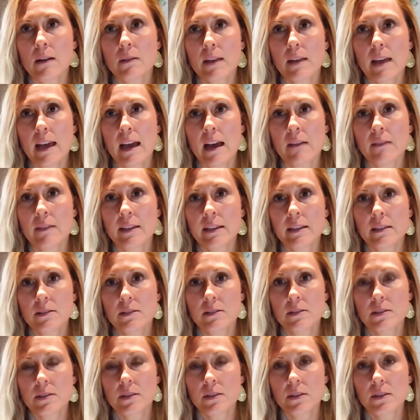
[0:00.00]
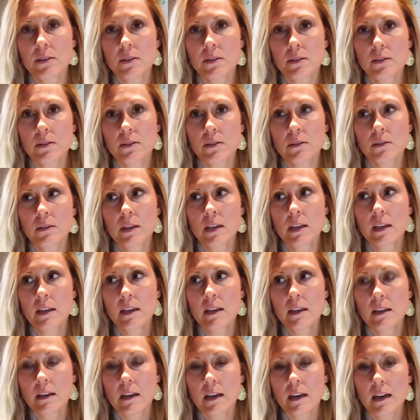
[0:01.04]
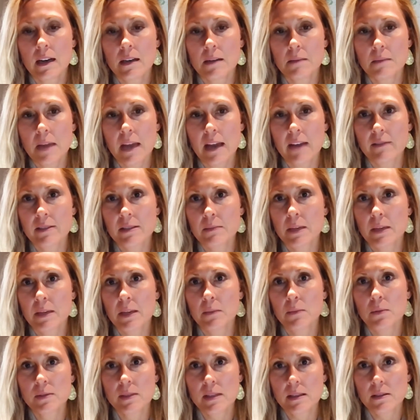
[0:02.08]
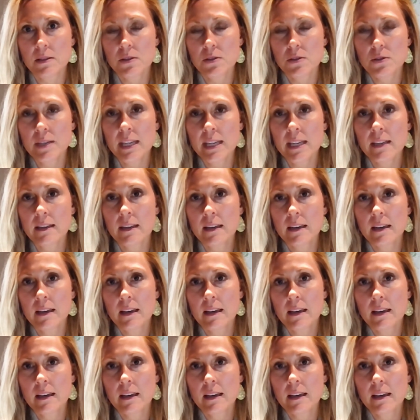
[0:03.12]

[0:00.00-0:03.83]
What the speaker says: having to have as many boots in the street?